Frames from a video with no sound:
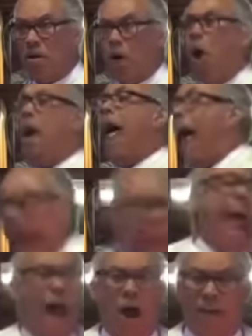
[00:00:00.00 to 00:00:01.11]
Who the
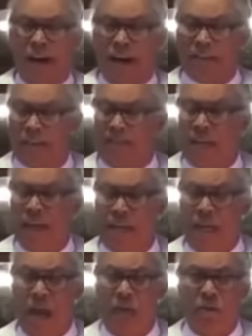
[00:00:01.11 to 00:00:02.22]
hell does he think he